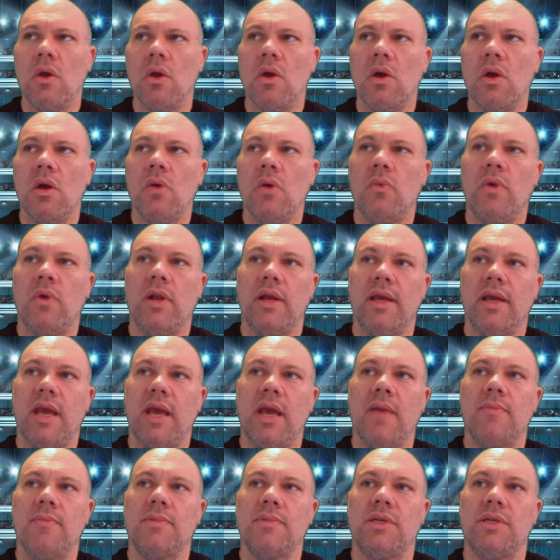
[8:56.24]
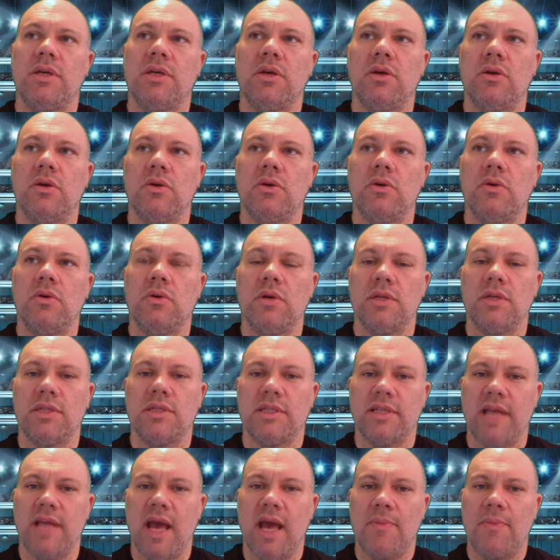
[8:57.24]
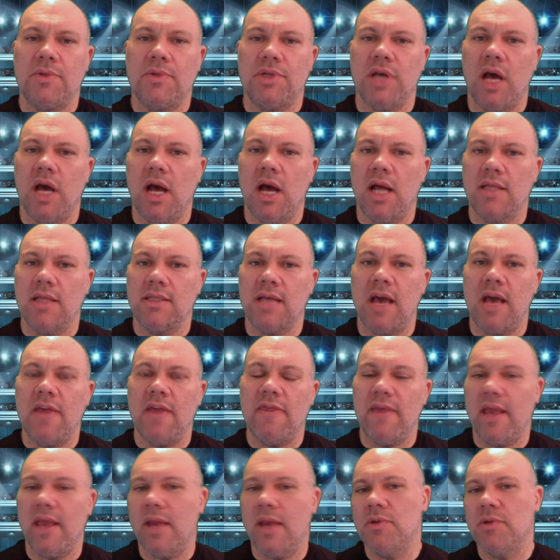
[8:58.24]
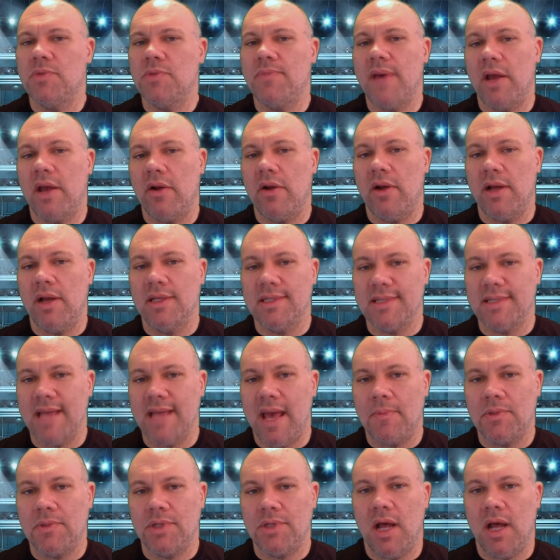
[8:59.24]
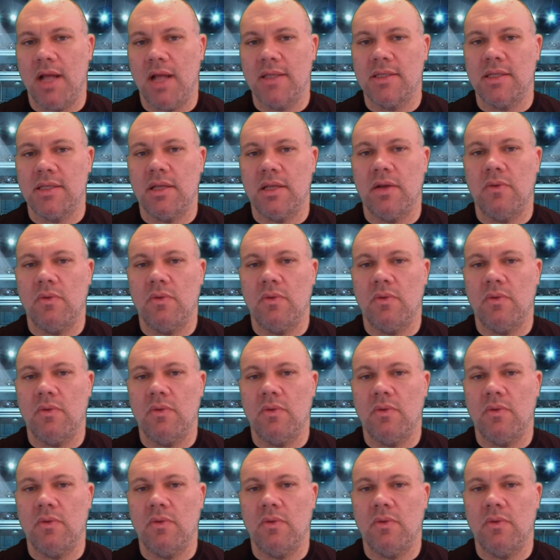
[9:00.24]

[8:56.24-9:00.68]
When it came to snapshots, I think it was better at snapshots than it